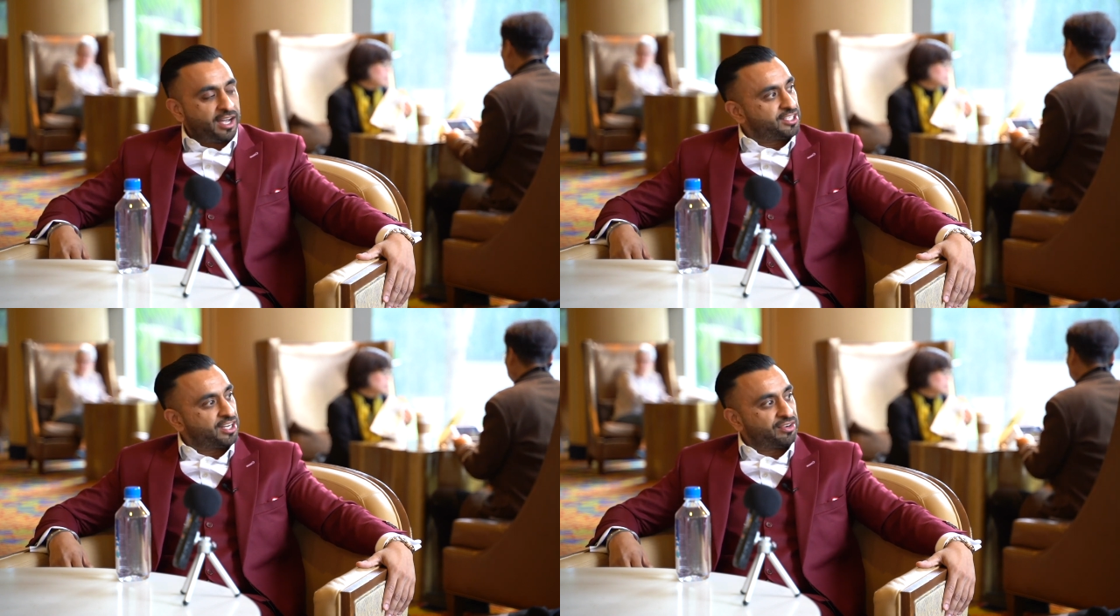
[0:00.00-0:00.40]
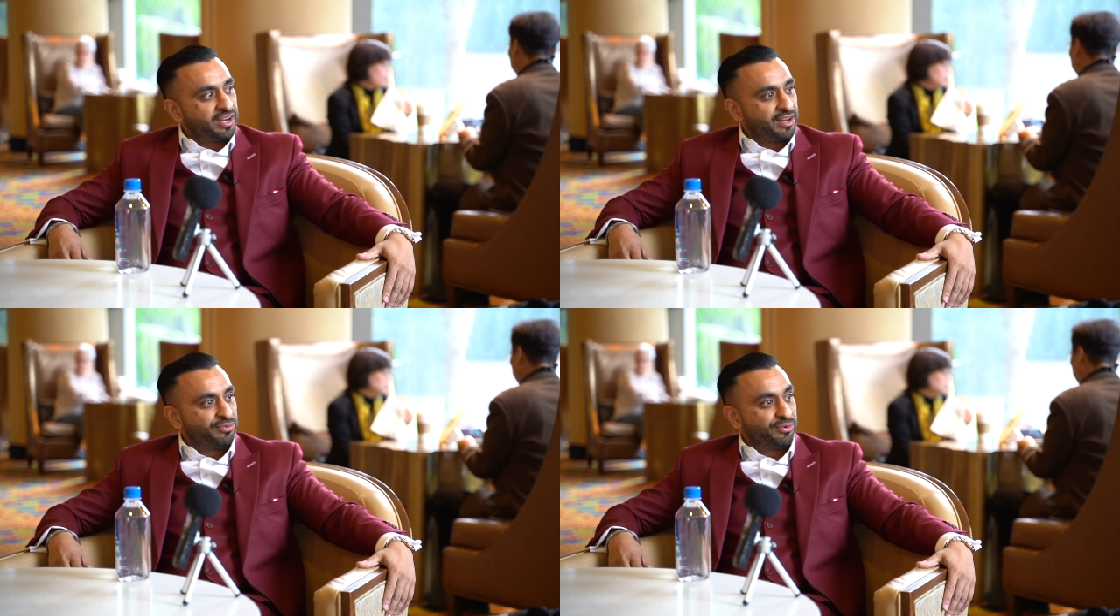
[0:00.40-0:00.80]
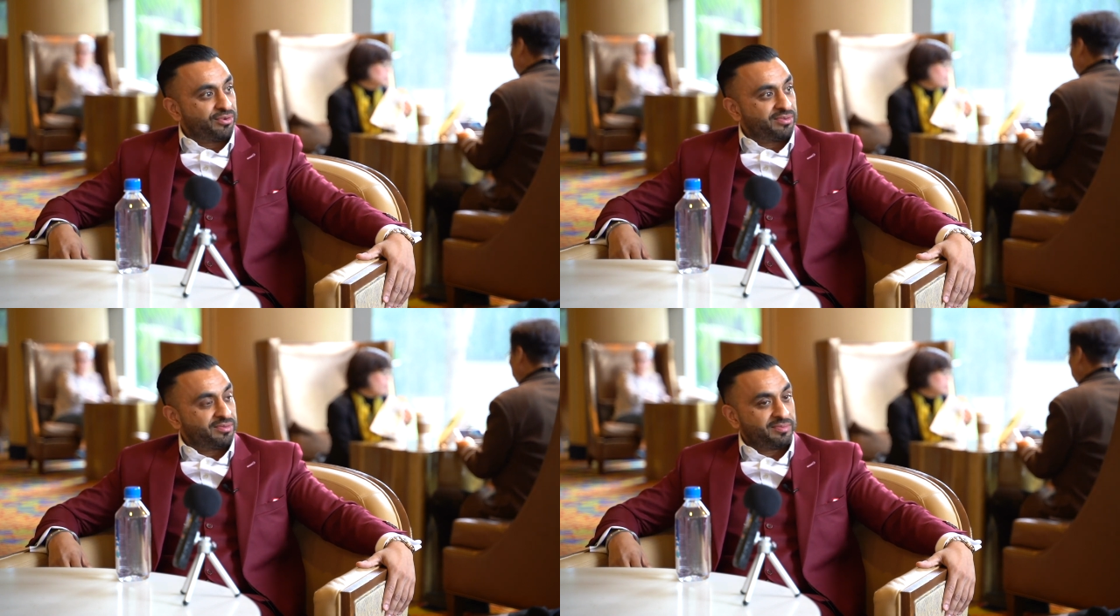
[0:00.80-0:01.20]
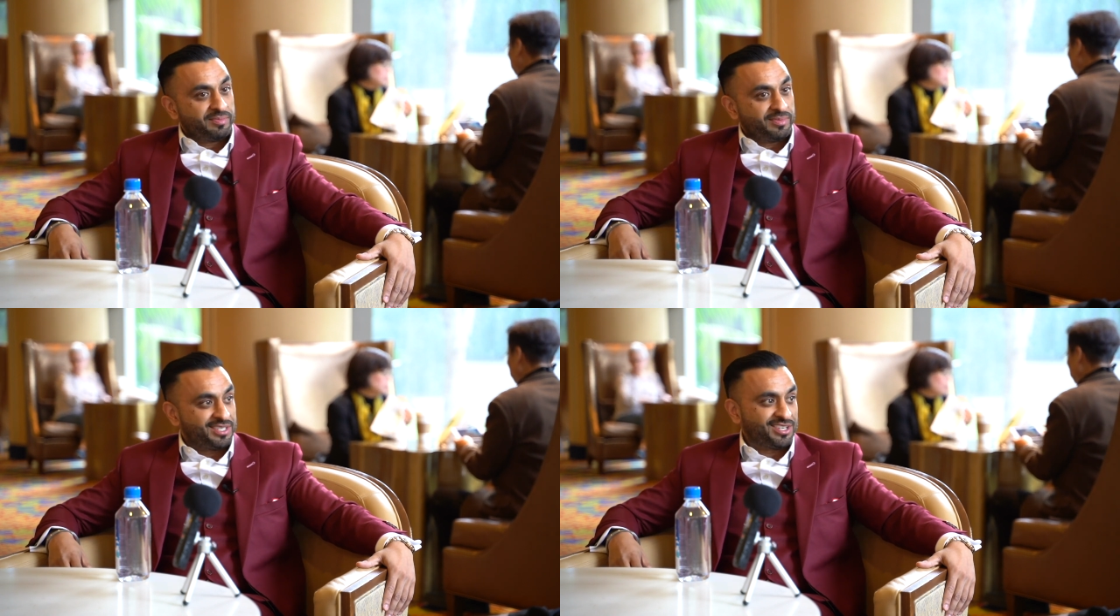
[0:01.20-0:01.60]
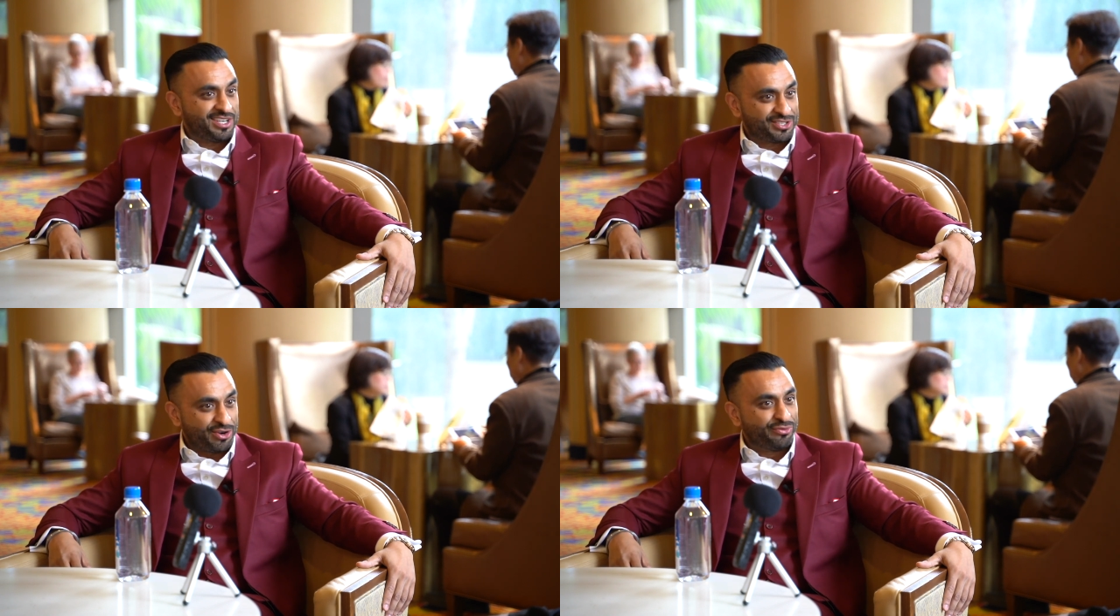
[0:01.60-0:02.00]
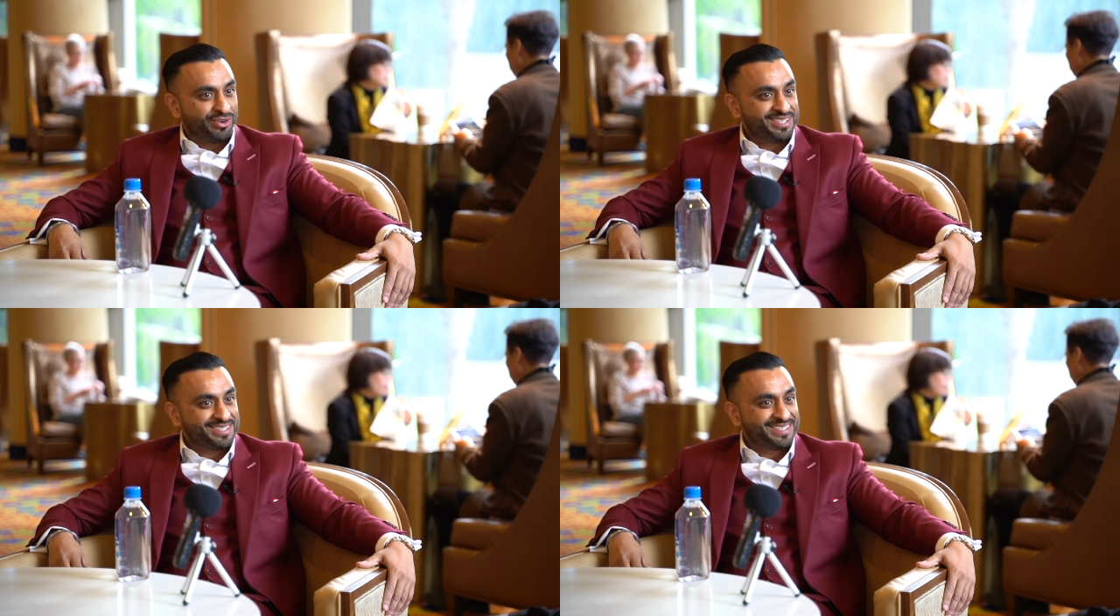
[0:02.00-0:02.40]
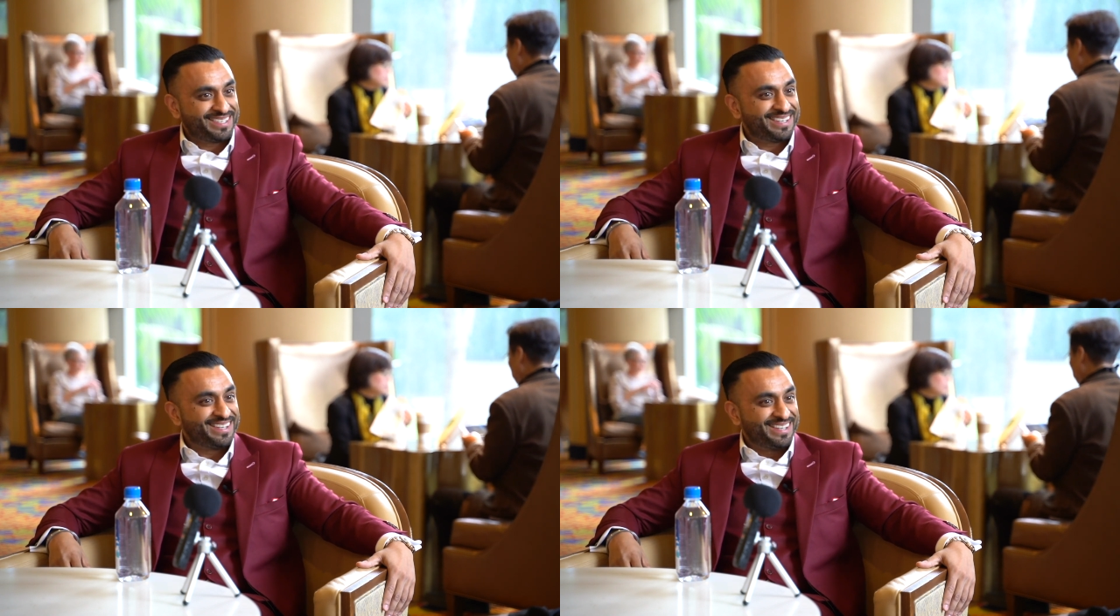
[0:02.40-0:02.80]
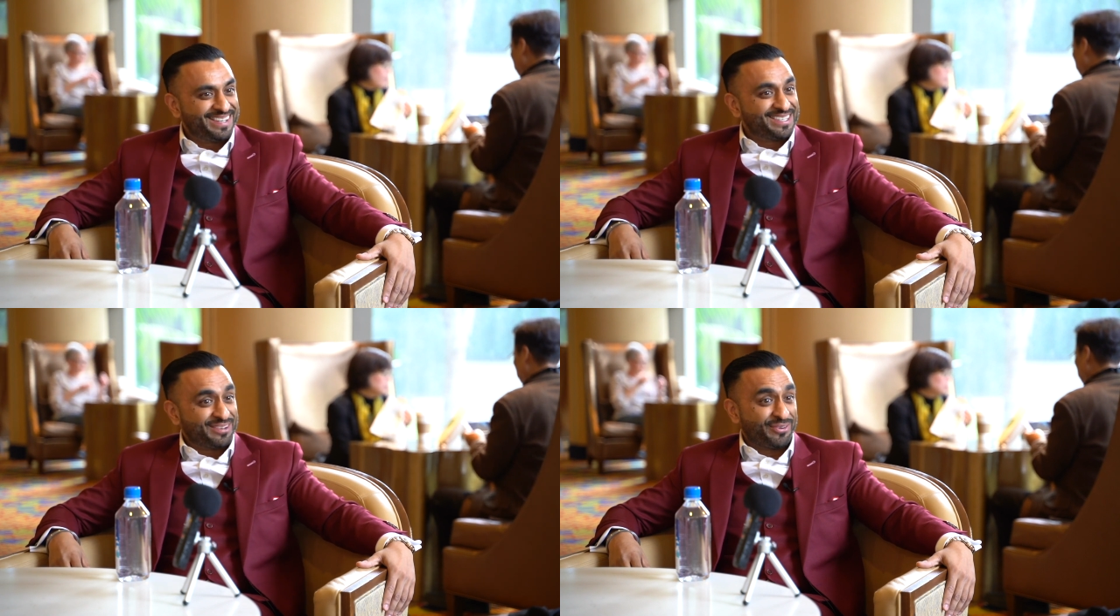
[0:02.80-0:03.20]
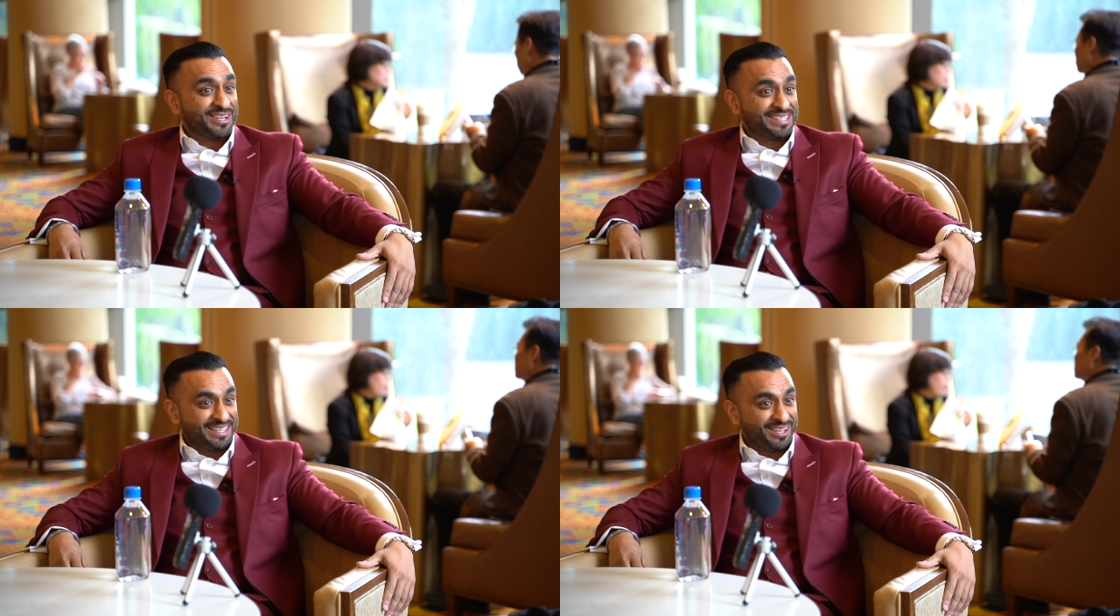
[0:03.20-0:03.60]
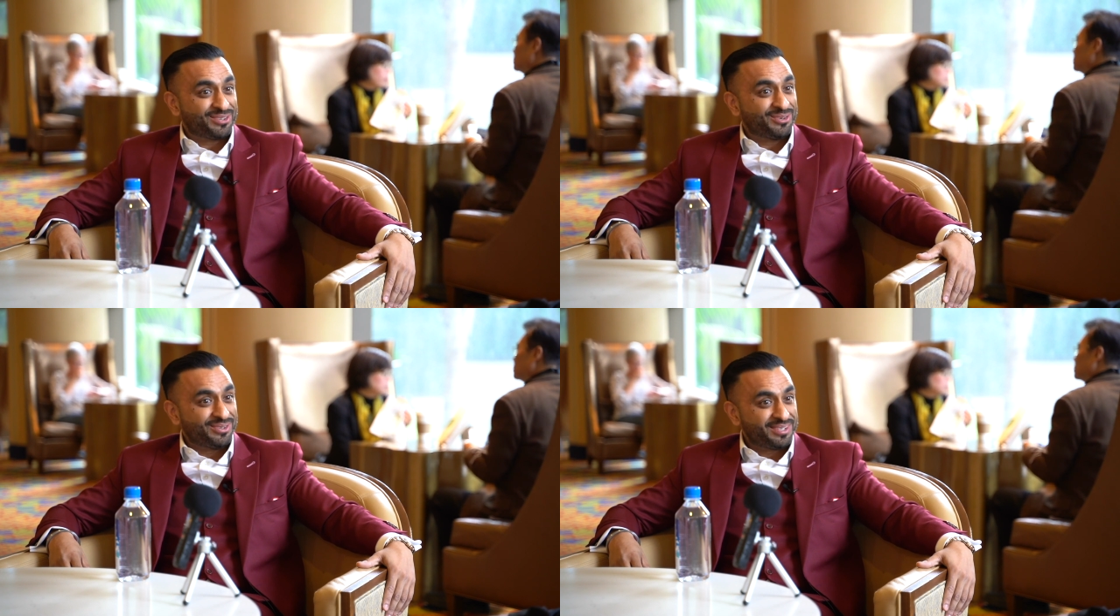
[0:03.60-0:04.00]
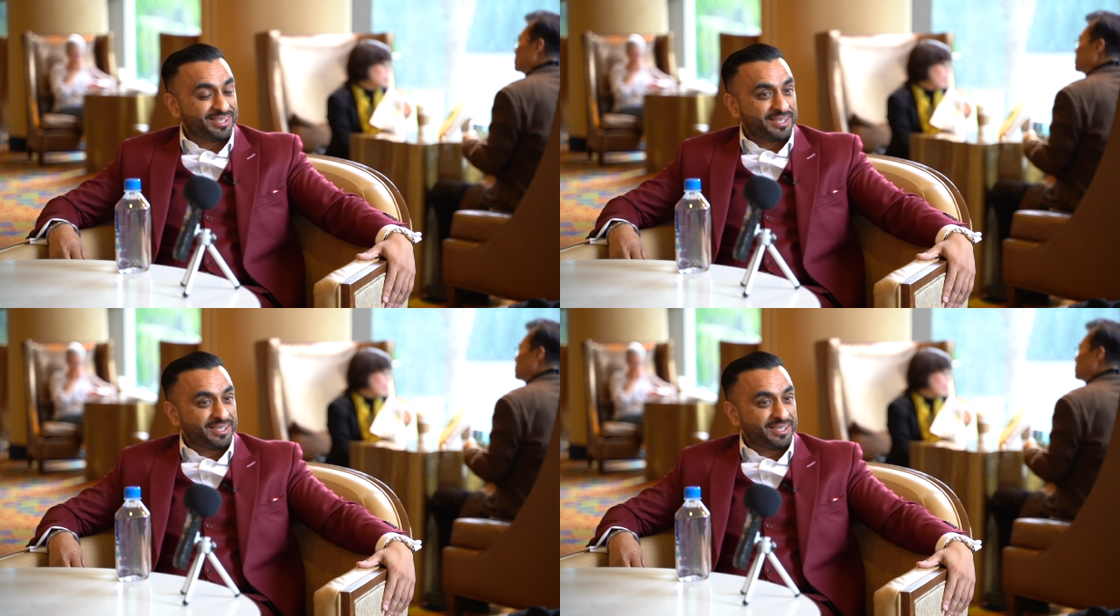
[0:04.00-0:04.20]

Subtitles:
I turned around and I thought, this guy's got a voice. It's the first thing I thought.